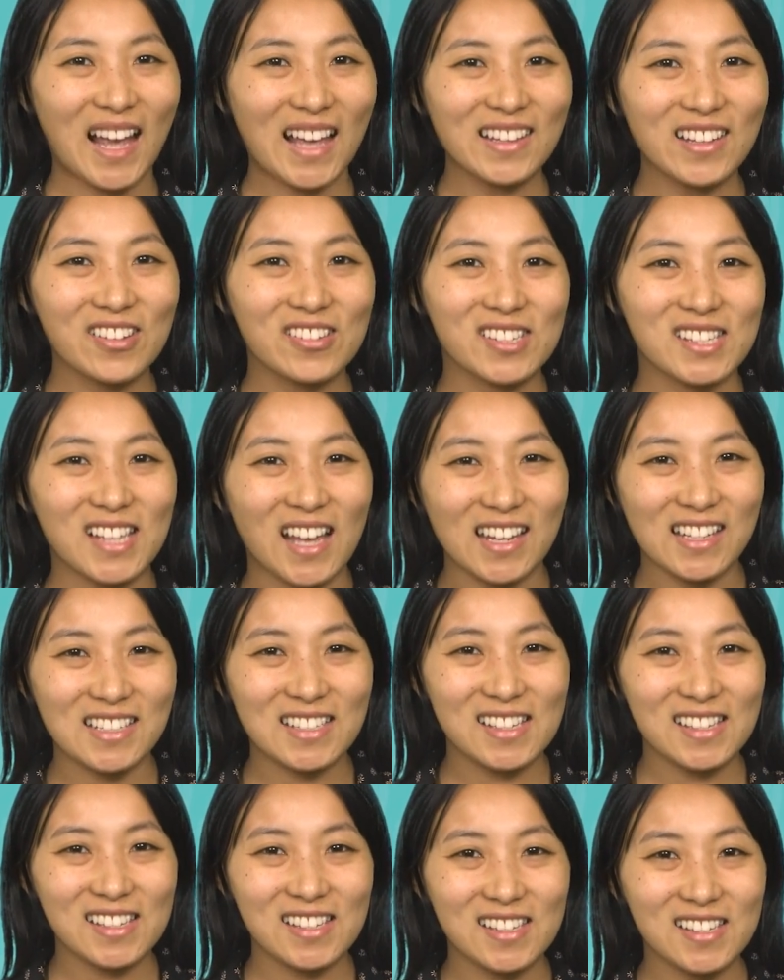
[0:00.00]
Hello,
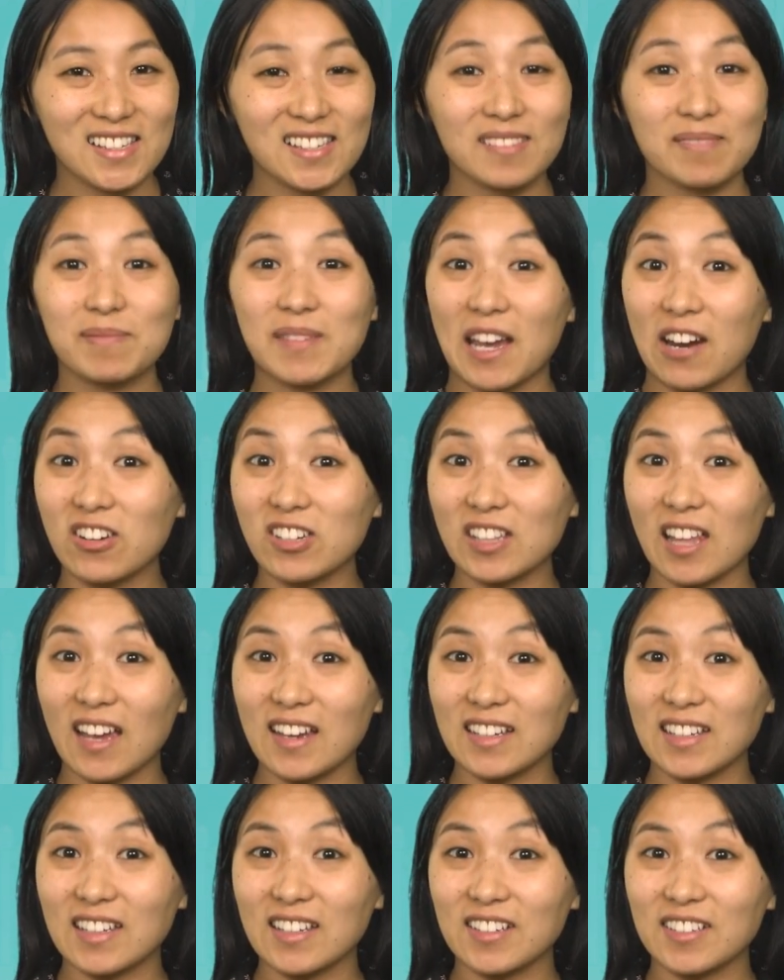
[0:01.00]
scientists.
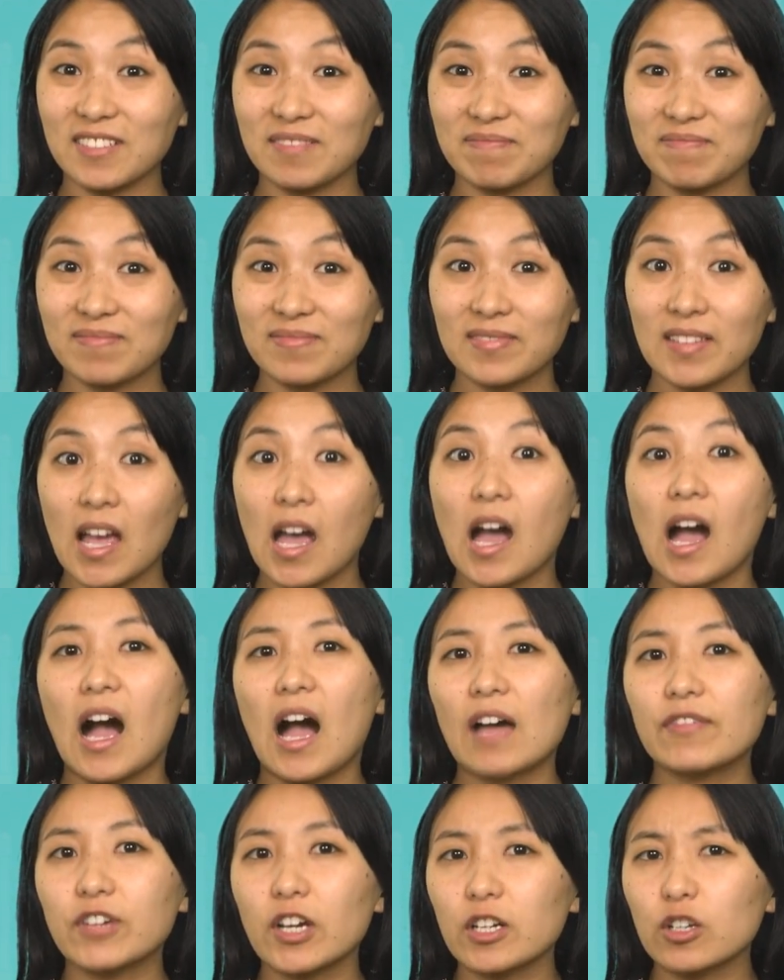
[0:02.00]
Caroline here.
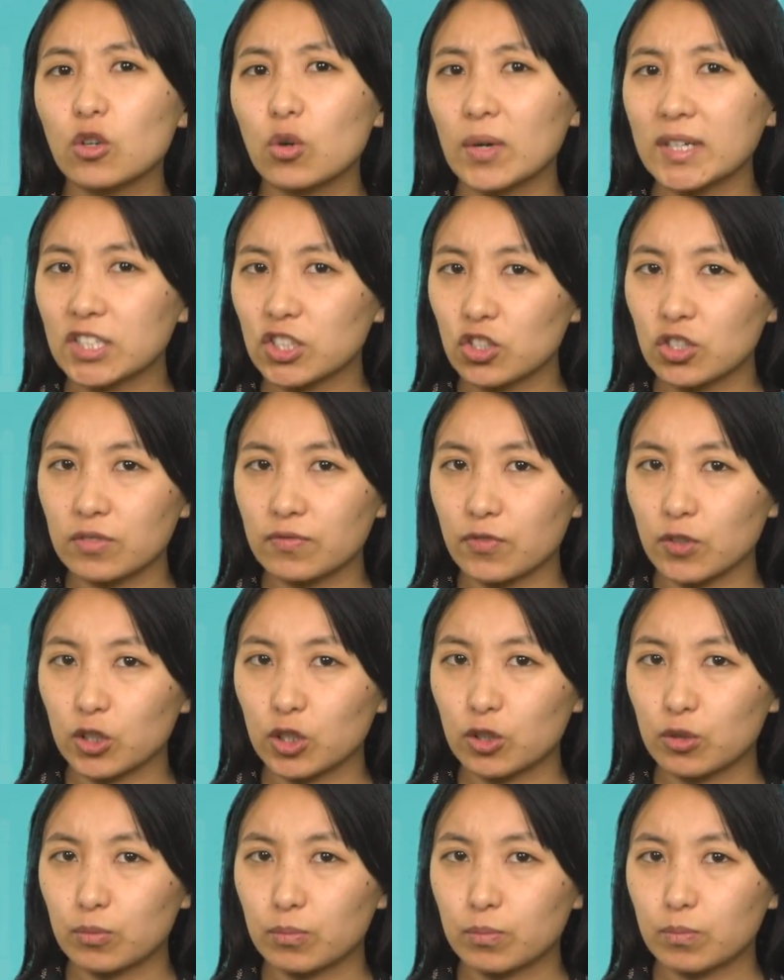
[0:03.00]
I've got a question for
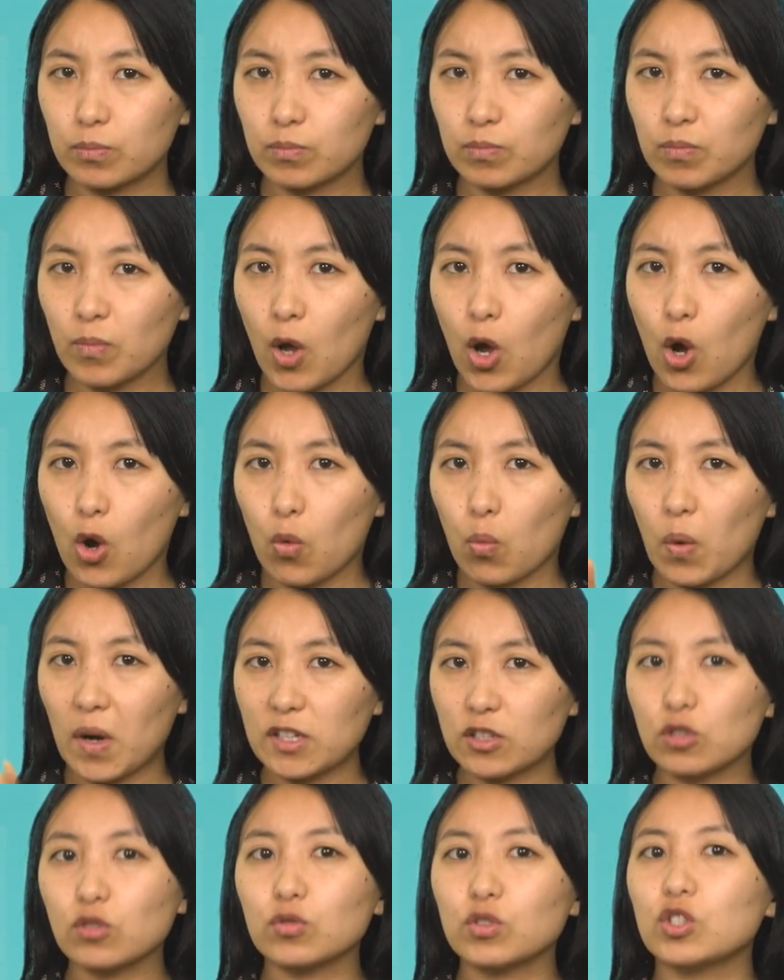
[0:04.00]
you.
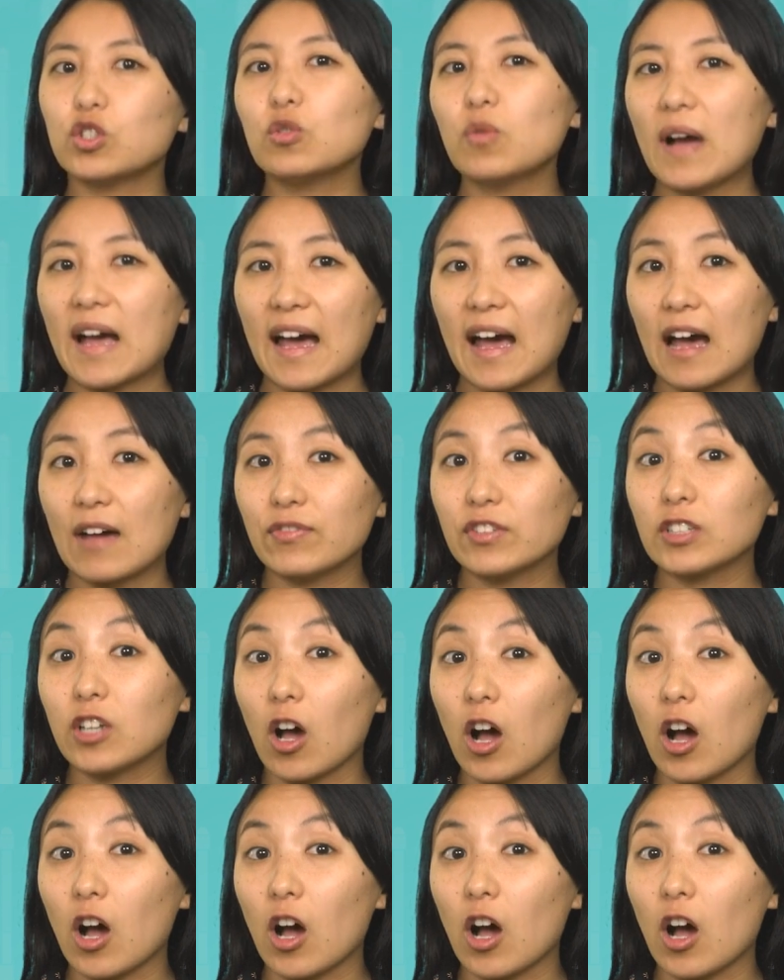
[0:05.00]
What do you have in